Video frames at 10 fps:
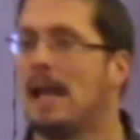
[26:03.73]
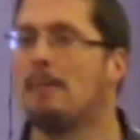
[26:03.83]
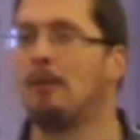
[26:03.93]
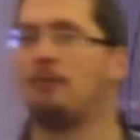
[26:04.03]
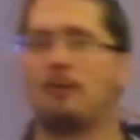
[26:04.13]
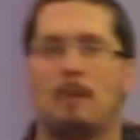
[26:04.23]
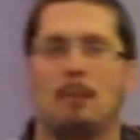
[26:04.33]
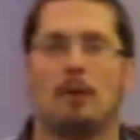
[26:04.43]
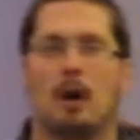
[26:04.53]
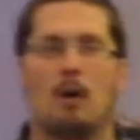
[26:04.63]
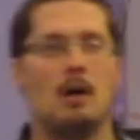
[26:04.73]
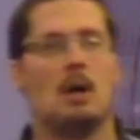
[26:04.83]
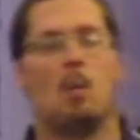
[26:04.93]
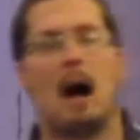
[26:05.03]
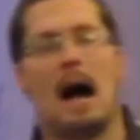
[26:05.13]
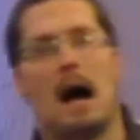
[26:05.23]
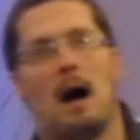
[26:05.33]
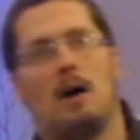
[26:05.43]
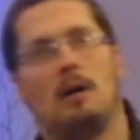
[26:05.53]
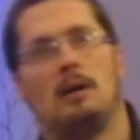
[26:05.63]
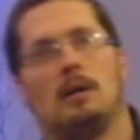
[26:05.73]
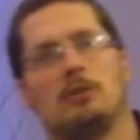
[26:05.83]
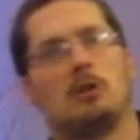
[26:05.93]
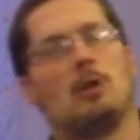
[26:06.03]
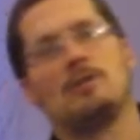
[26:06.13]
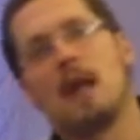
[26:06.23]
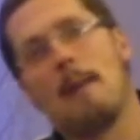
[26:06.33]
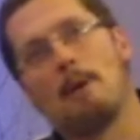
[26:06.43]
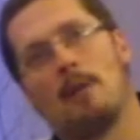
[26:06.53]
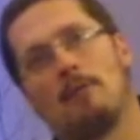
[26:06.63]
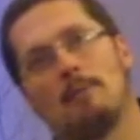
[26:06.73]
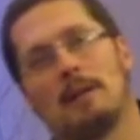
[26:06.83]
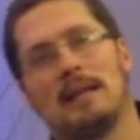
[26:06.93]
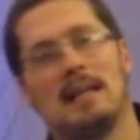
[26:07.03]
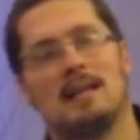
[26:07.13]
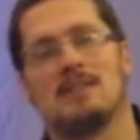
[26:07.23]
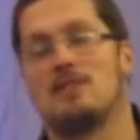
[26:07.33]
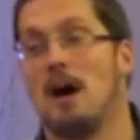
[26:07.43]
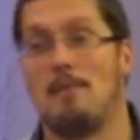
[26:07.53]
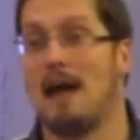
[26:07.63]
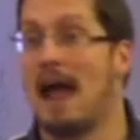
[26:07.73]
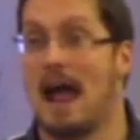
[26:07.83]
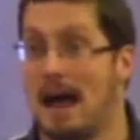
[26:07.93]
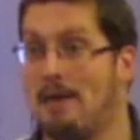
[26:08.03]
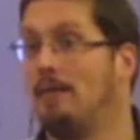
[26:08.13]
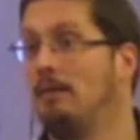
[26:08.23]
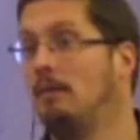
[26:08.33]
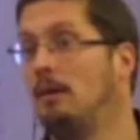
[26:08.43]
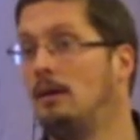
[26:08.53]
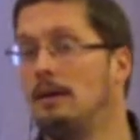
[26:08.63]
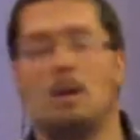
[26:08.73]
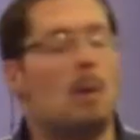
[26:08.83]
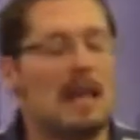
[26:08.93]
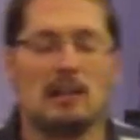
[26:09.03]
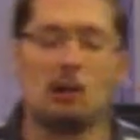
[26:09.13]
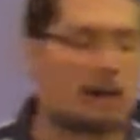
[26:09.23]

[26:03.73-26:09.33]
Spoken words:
to be able for people to go, wow, Joel's not perfect, but he is the man. We